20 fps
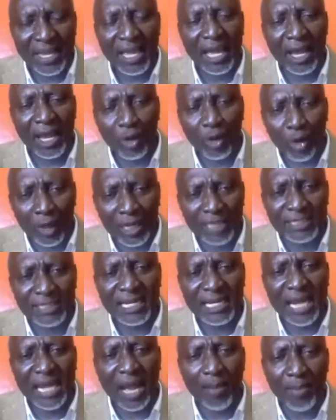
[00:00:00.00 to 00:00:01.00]
and
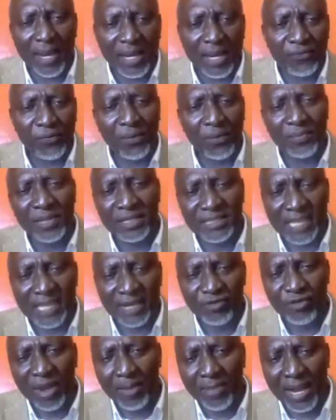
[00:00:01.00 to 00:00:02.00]
collected our money from the
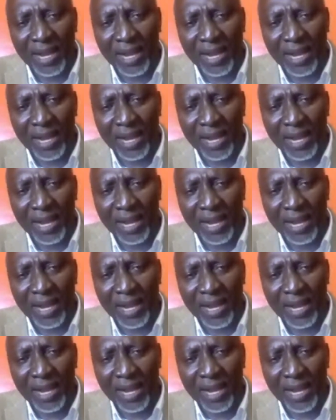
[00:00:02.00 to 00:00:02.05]
central